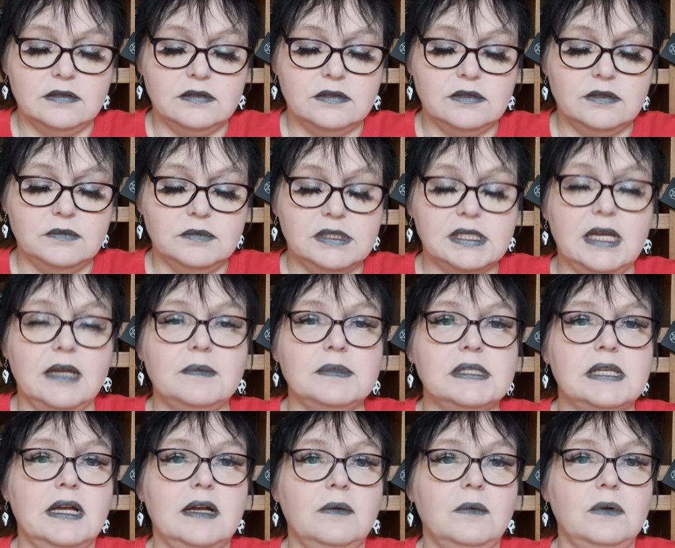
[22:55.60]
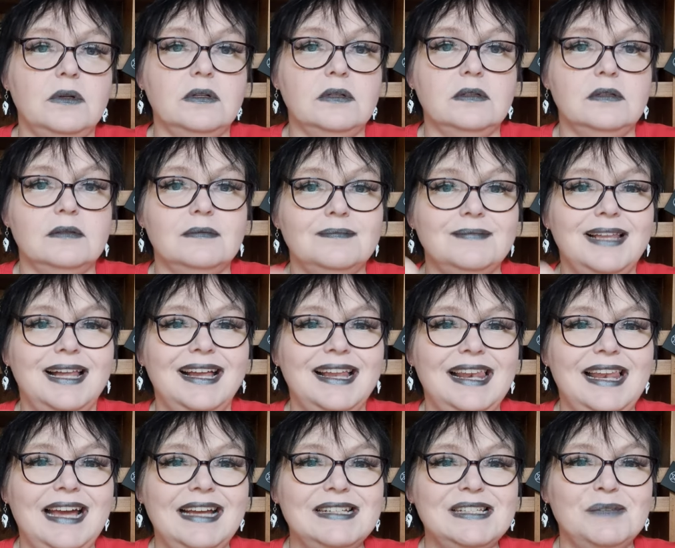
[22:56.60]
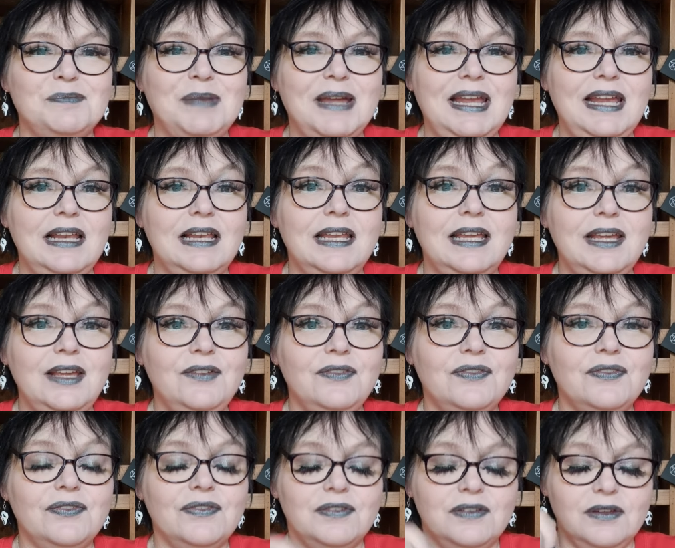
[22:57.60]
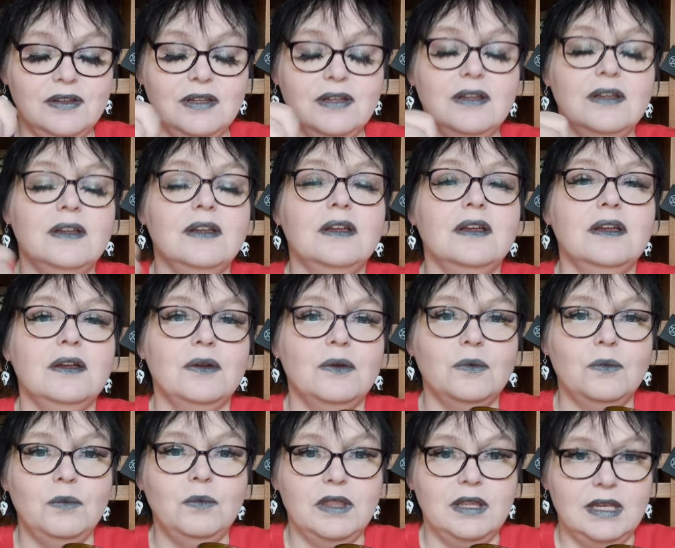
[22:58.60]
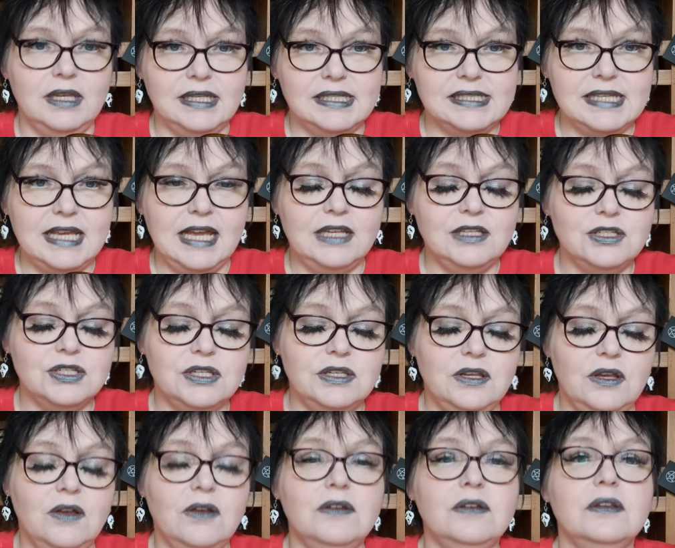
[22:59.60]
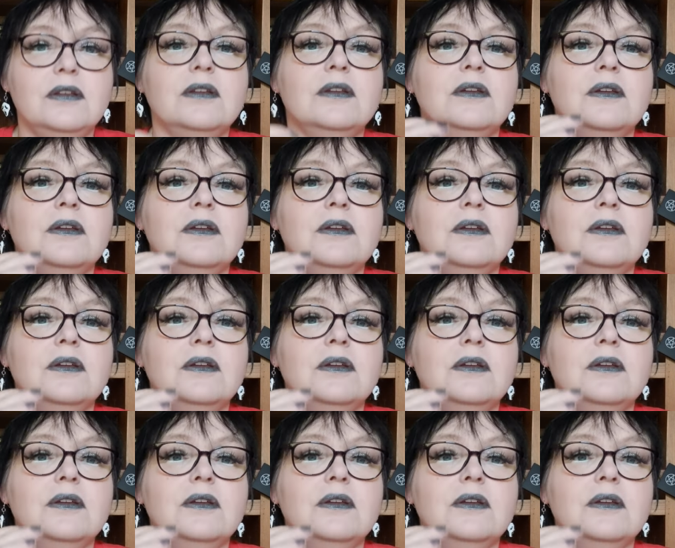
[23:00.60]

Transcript: Sometimes I will light a bay leaf with an intention on,